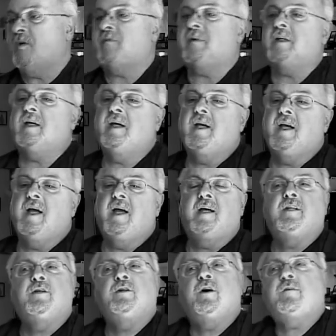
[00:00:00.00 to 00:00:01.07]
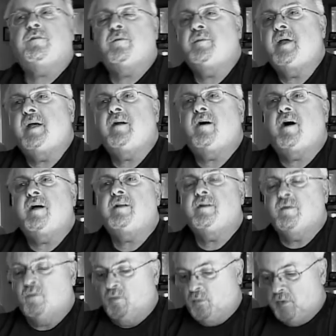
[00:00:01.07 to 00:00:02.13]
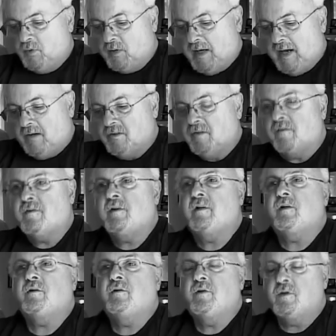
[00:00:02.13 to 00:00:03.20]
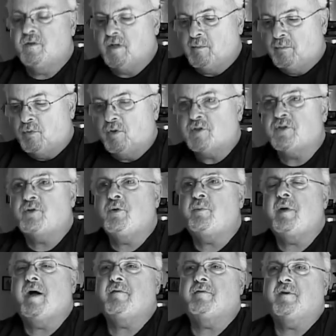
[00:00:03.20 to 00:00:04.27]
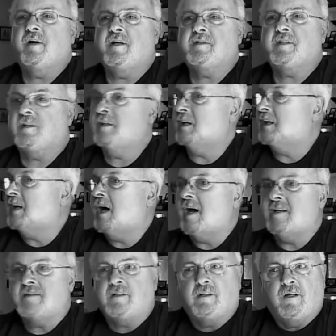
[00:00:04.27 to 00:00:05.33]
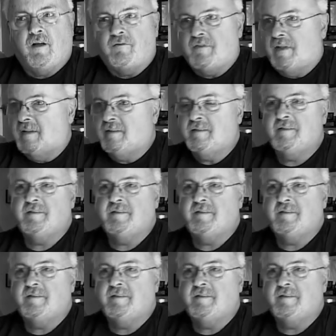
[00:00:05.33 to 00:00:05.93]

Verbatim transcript: coffee. You know, from then on, when we were out in the field, they brought soup out for us, and the guys loved it.